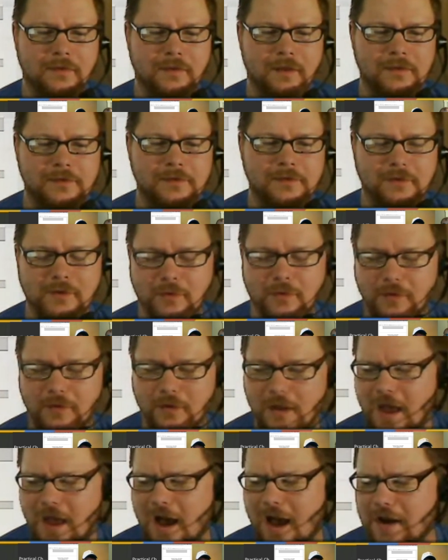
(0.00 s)
That's really cool.
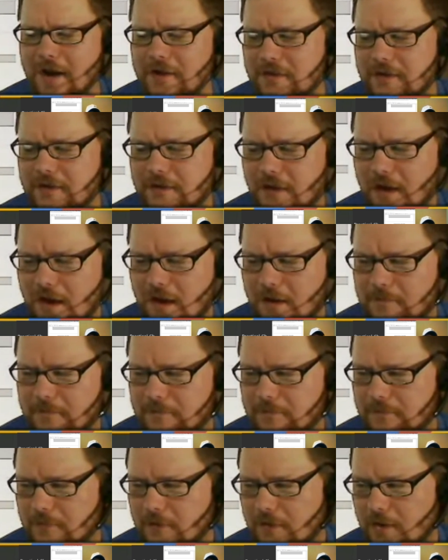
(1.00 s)
I know
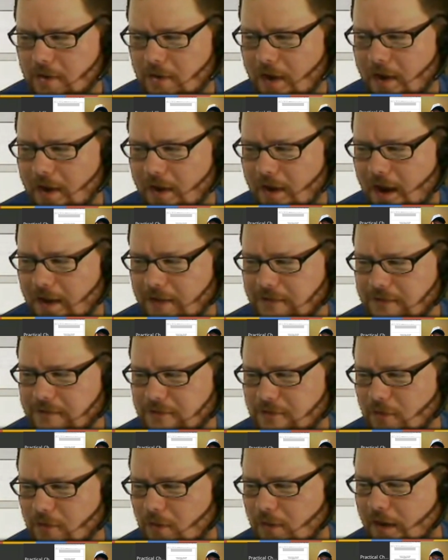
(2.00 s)
that, Craig, I
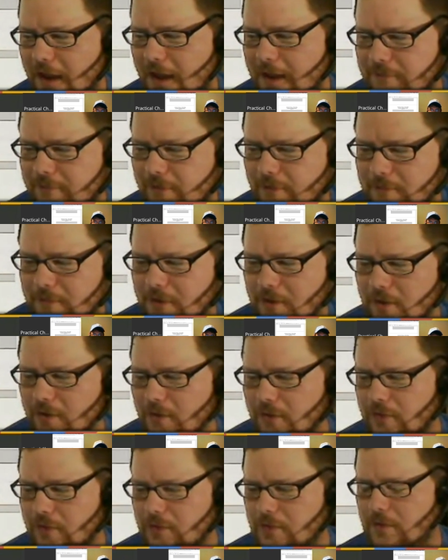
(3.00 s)
stole an app from
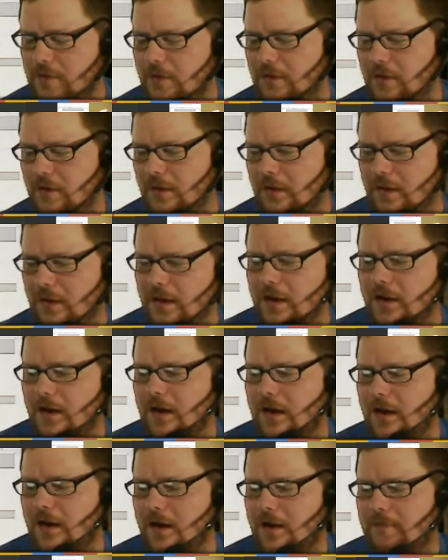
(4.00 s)
you.
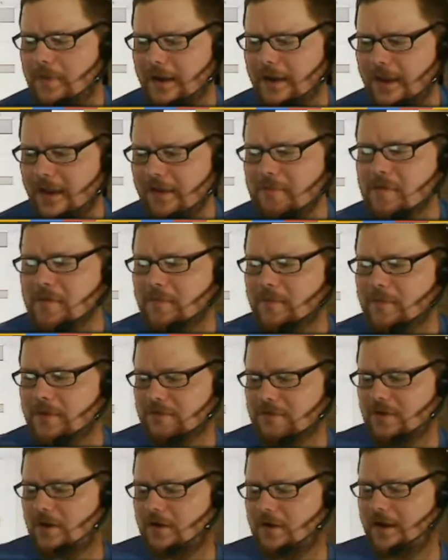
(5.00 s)
I can't remember what
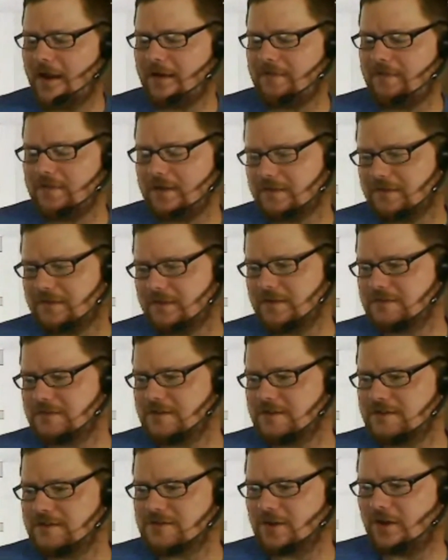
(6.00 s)
it's called. I have the extension
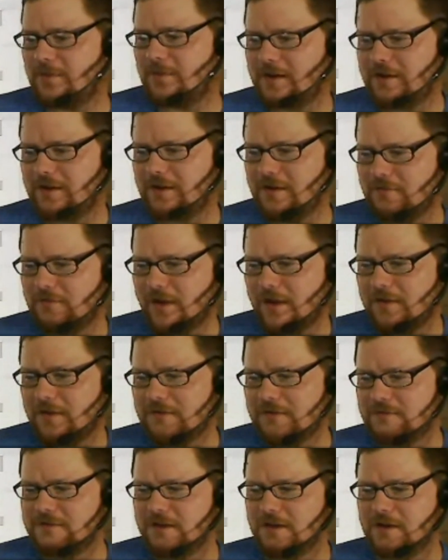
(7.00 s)
installed, but you guys
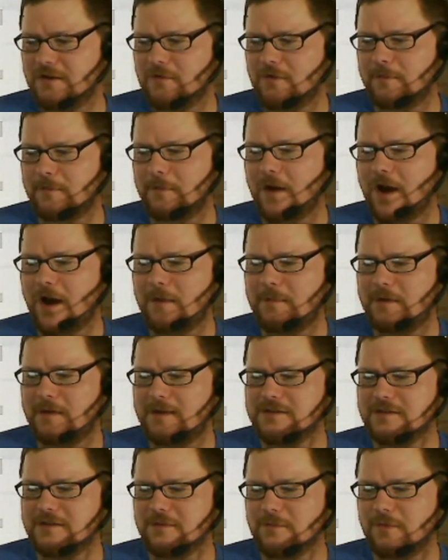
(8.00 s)
have seen it work behind me.
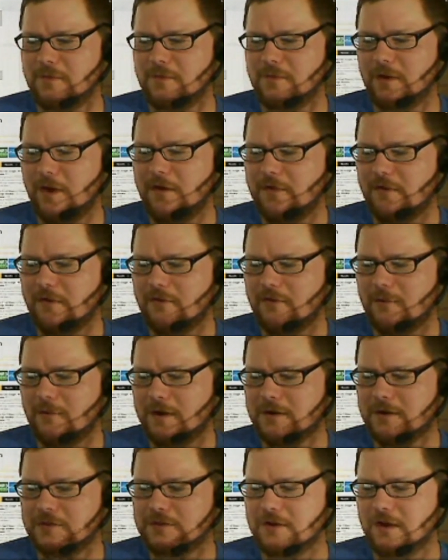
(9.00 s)
It's the one where you hover over a
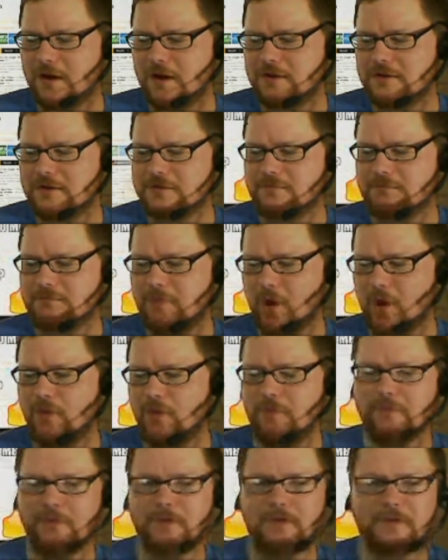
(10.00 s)
picture and it just,
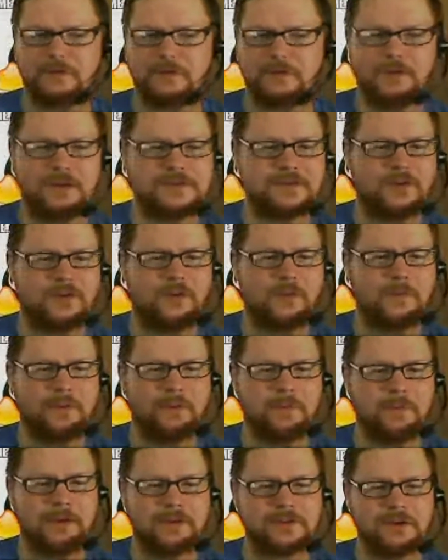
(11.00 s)
boom, sends you the whole
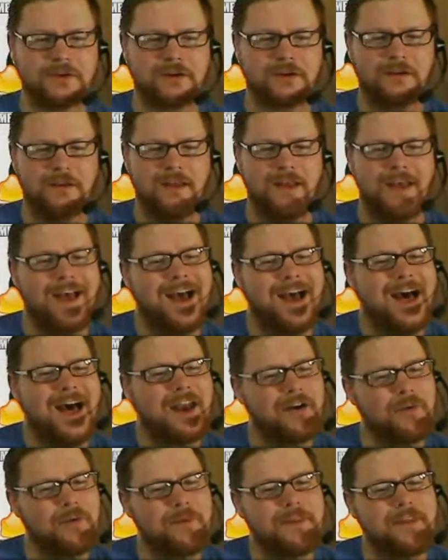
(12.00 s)
big picture.
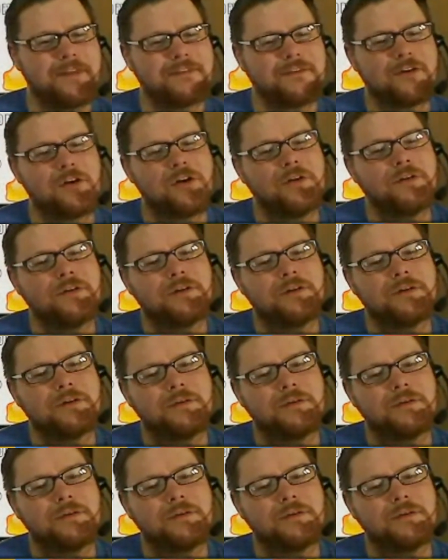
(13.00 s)
I don't know what that's called.